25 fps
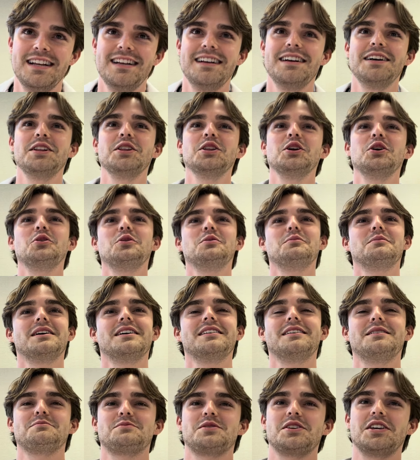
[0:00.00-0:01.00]
Hello, my
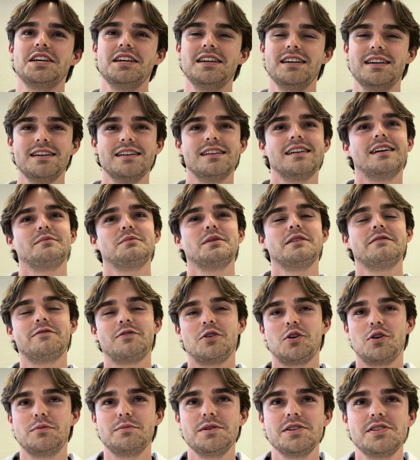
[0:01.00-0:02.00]
name's Keegan. I'm the
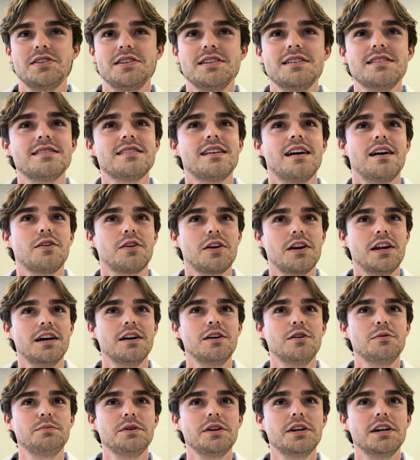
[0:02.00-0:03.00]
pharmacist. How can I
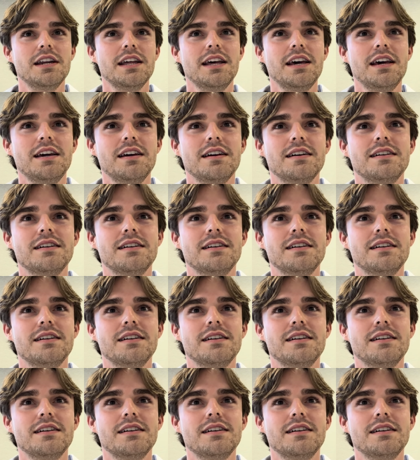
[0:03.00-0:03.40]
help you today?